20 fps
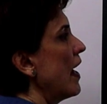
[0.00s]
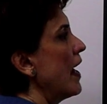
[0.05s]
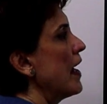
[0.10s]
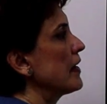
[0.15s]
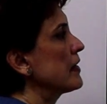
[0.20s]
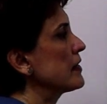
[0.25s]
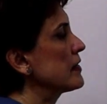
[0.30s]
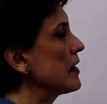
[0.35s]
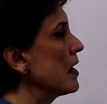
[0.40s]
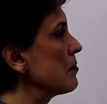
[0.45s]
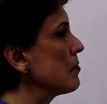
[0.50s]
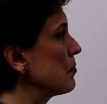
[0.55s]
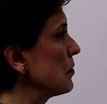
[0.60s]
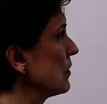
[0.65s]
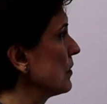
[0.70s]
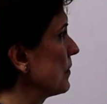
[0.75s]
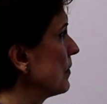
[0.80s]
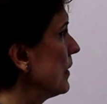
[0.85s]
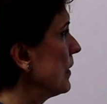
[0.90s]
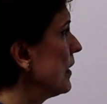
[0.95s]

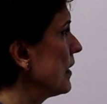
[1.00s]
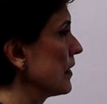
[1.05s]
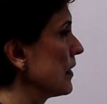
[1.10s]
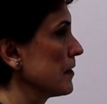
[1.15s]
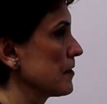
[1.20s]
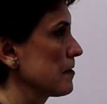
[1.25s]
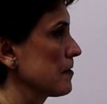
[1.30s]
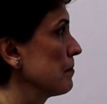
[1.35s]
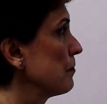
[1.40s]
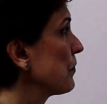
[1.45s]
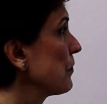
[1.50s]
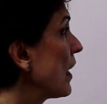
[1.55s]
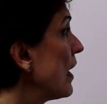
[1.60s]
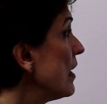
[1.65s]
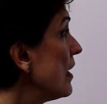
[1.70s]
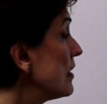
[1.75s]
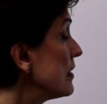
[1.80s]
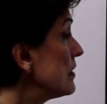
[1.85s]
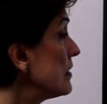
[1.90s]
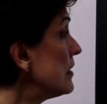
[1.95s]
example here.
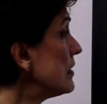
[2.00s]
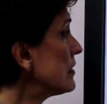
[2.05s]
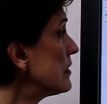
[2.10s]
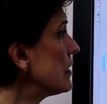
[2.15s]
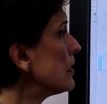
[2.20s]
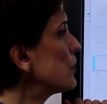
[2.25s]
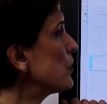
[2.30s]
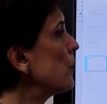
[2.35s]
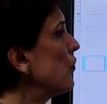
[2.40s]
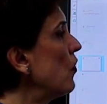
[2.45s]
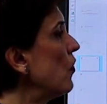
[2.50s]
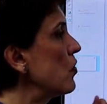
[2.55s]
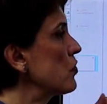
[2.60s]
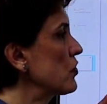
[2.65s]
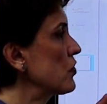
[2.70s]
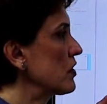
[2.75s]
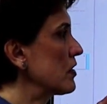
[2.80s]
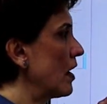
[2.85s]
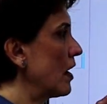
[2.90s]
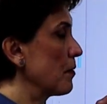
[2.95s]
This is
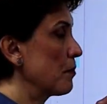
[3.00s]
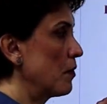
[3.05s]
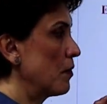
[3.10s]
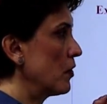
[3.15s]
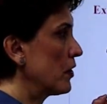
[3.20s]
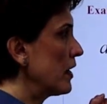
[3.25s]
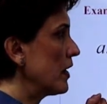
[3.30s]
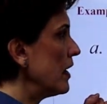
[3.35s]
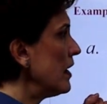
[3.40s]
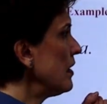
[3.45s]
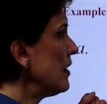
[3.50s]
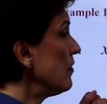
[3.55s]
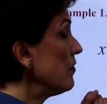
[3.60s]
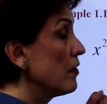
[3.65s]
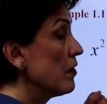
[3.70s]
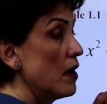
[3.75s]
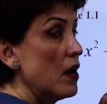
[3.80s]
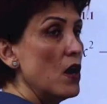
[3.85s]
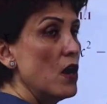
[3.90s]
first time, okay?